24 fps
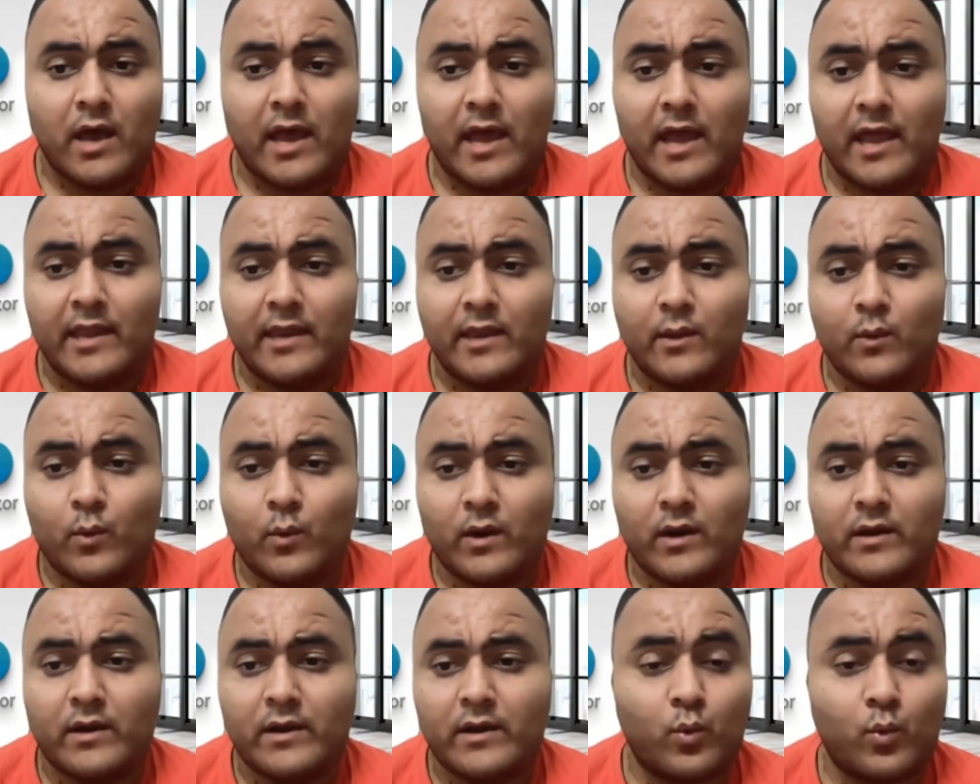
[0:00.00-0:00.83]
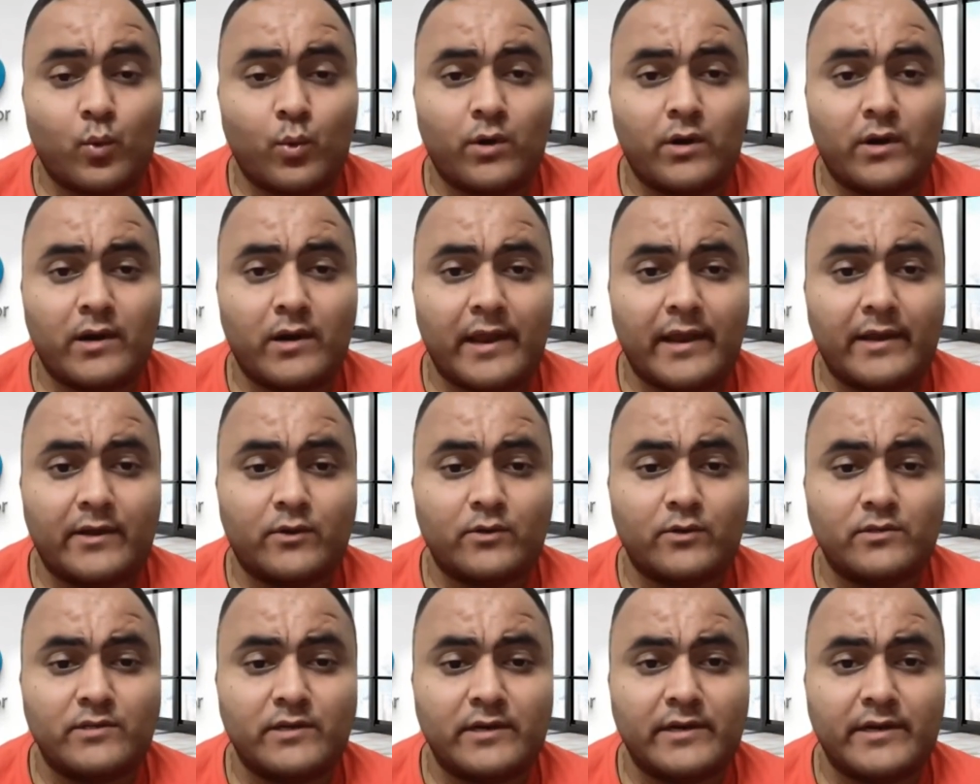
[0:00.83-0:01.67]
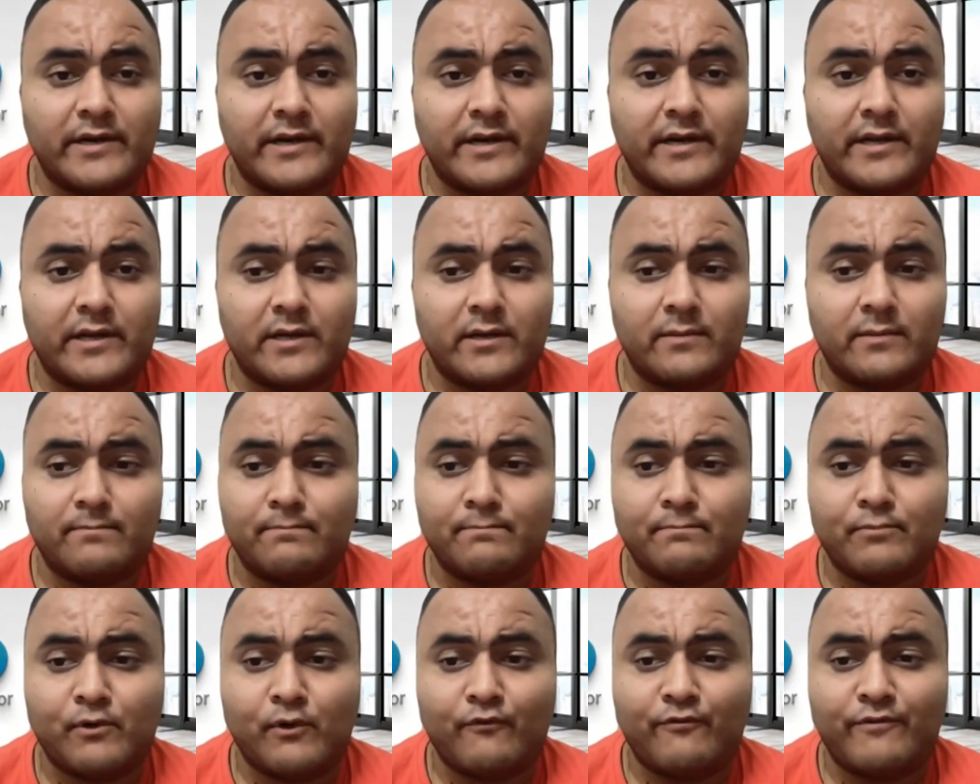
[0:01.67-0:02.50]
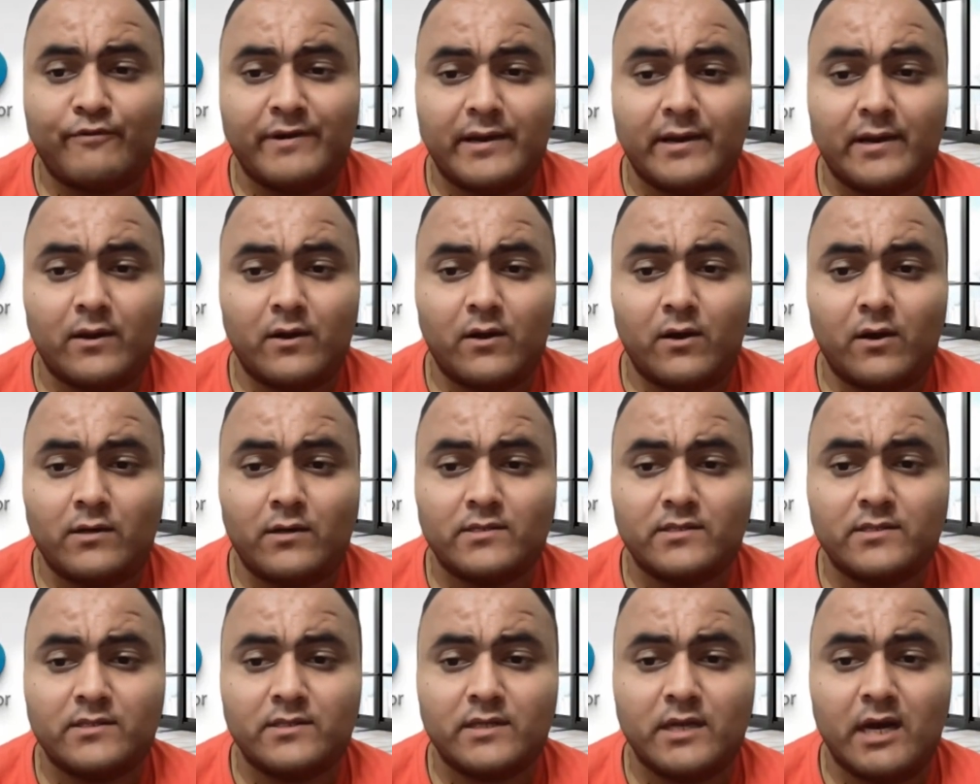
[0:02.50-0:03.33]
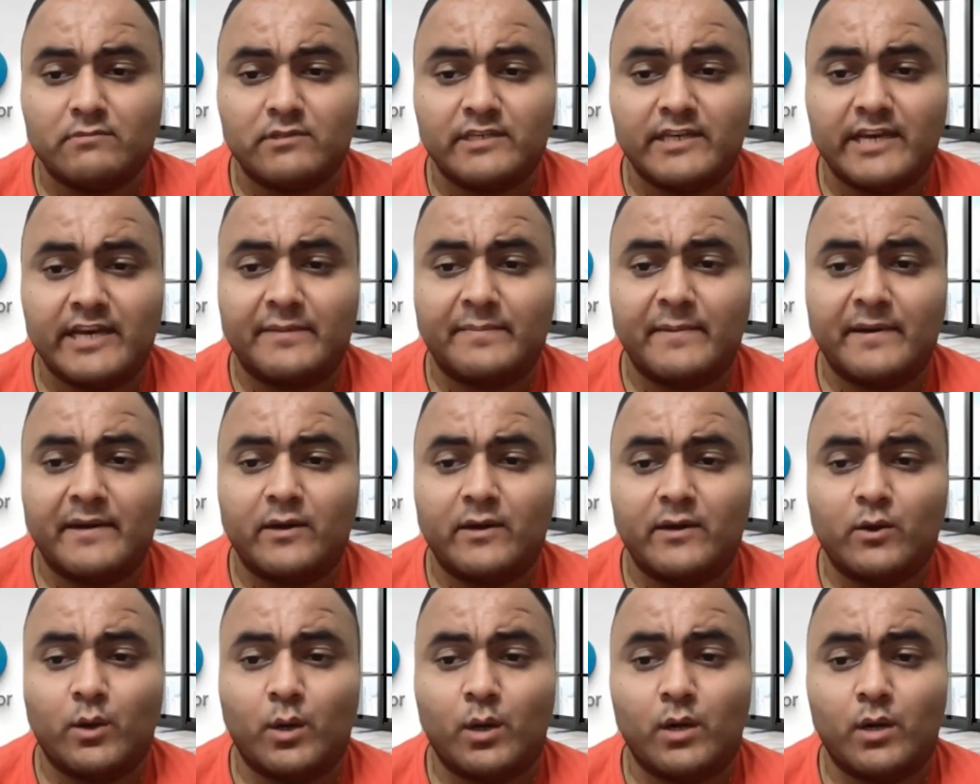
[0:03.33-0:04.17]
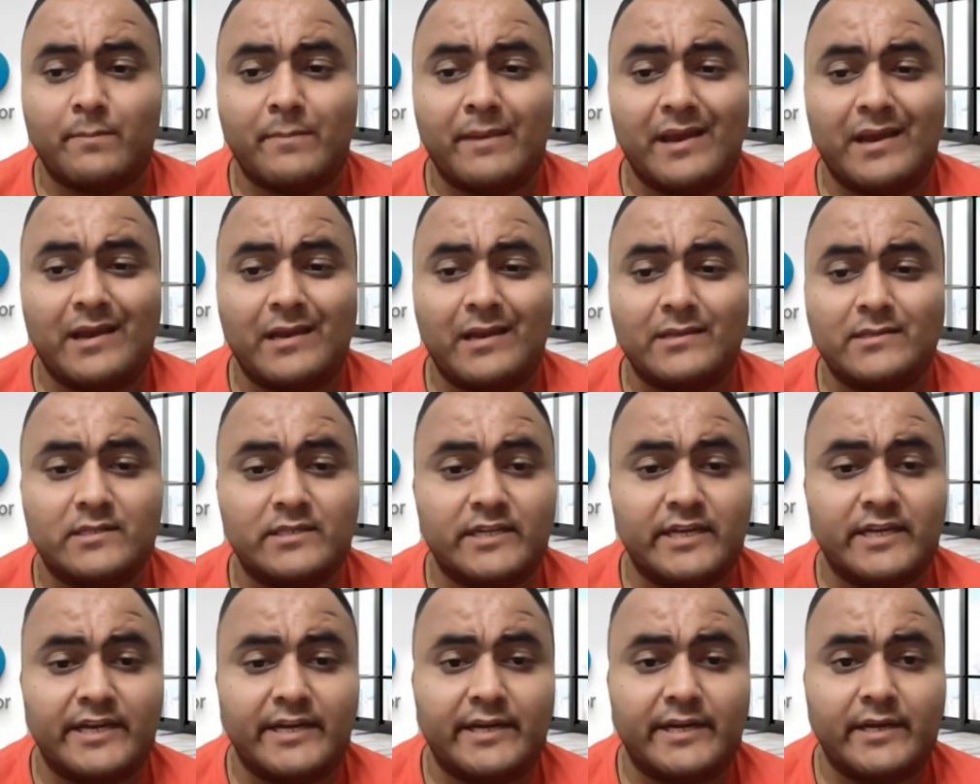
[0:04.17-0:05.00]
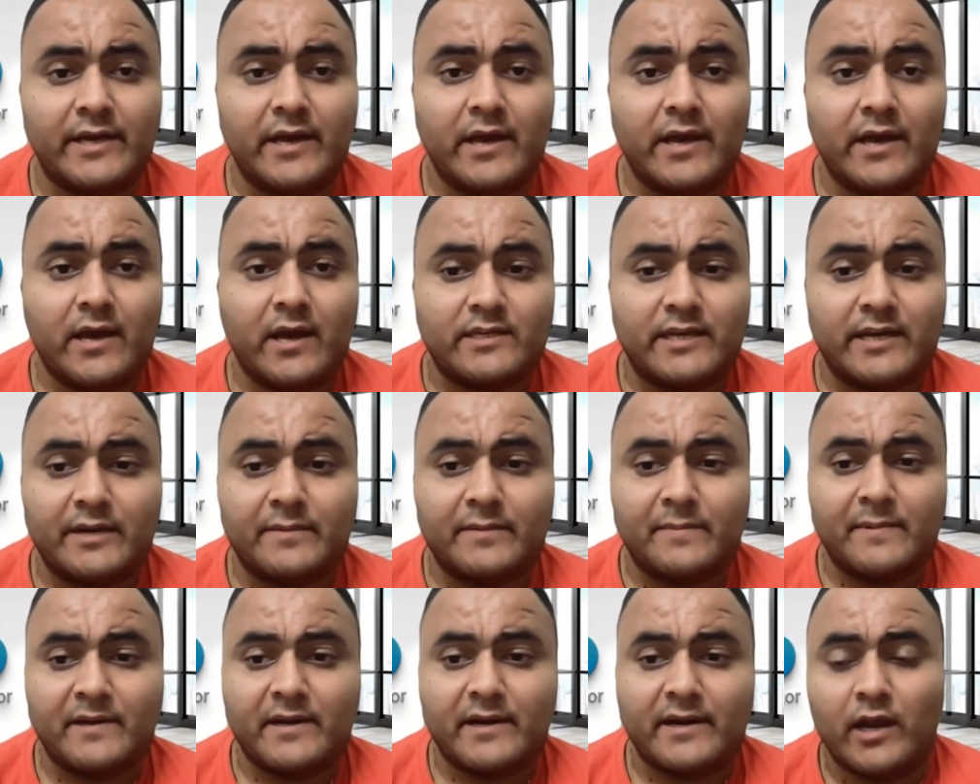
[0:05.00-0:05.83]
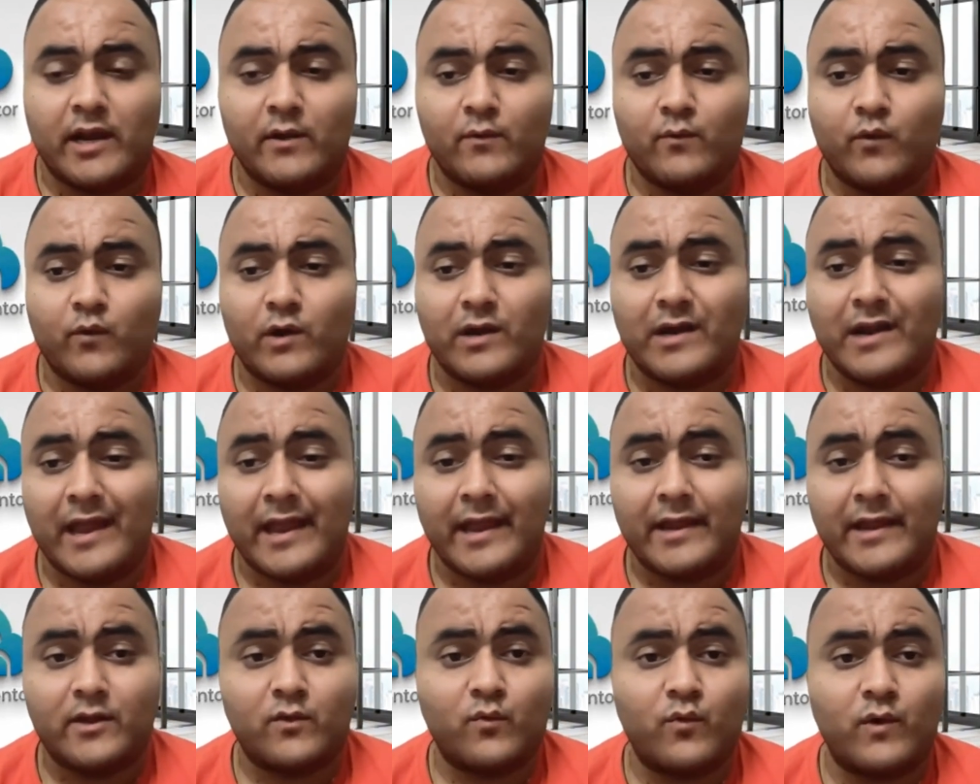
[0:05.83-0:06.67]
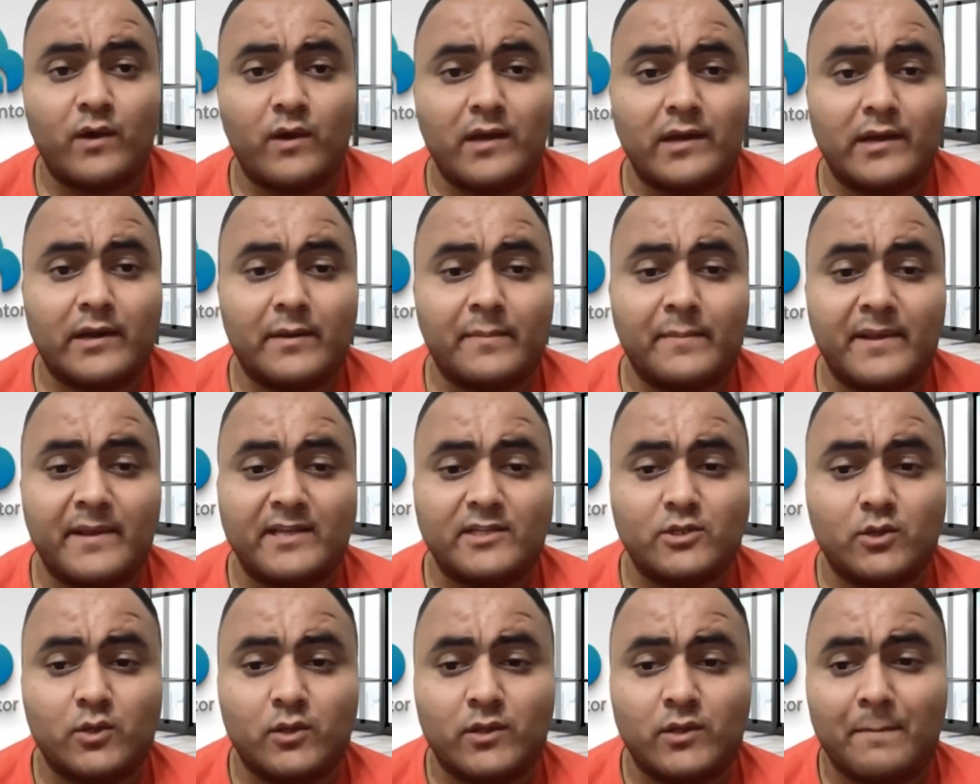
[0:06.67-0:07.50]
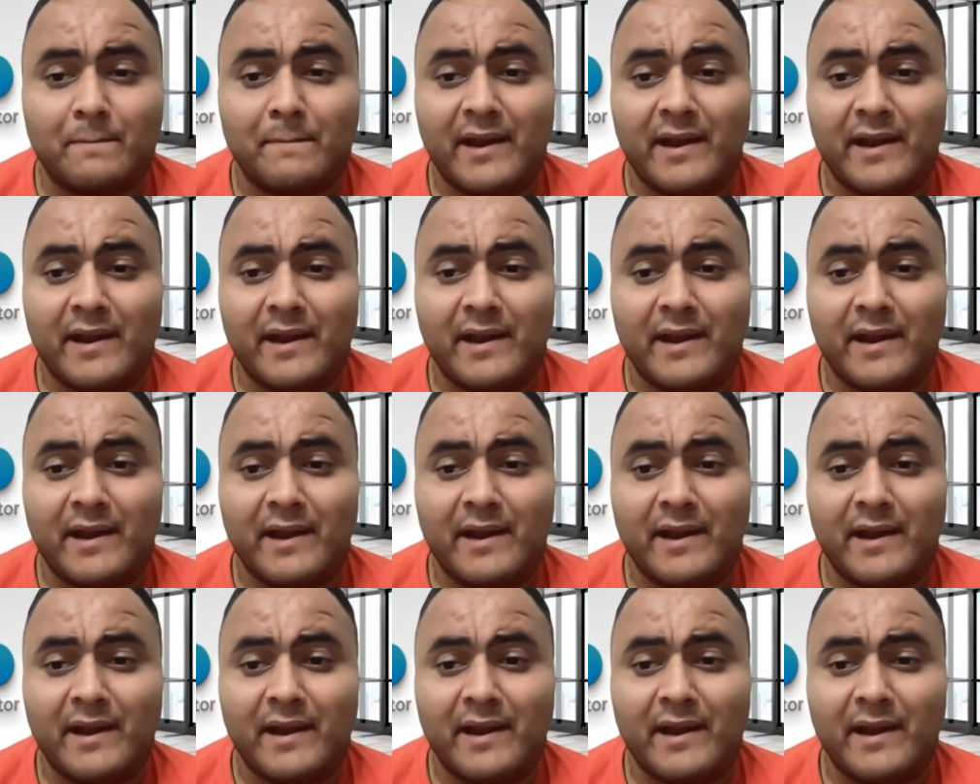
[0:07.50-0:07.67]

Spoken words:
Anyone who would like to generate a profit and loss statement or a balance sheet statement and would like to filter based on the